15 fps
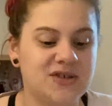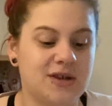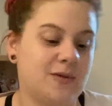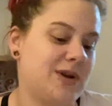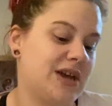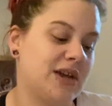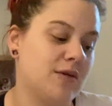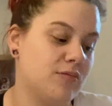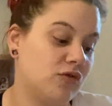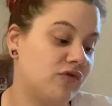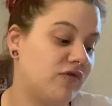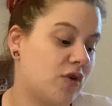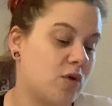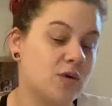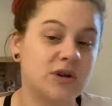that way I can move
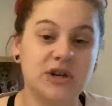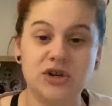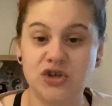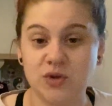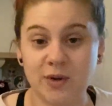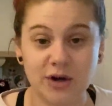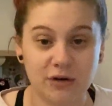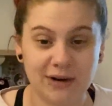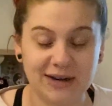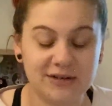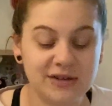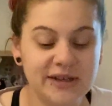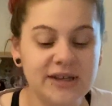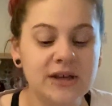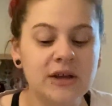forward and do it
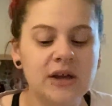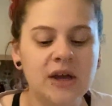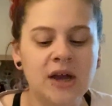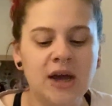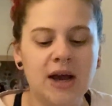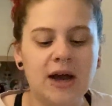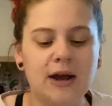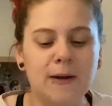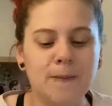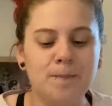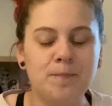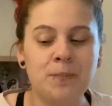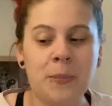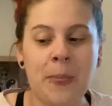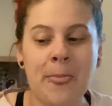correctly.
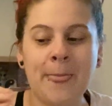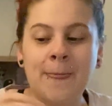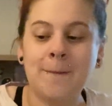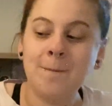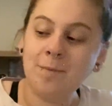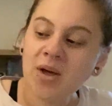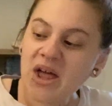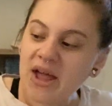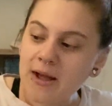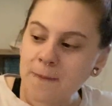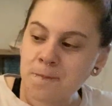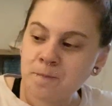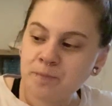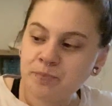But